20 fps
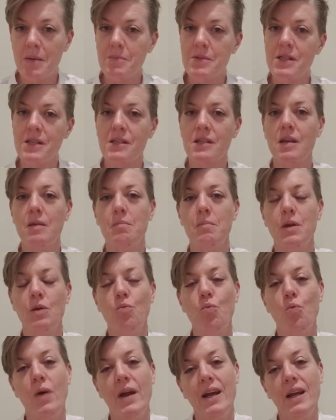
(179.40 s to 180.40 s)
this can
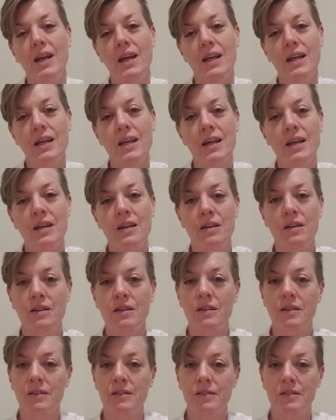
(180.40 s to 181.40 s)
mean waiting
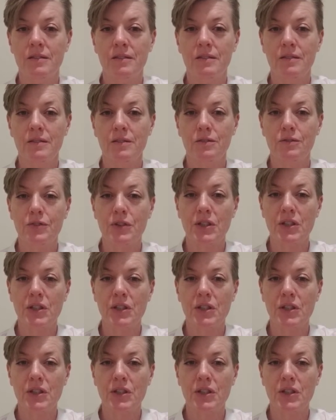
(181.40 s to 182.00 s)
for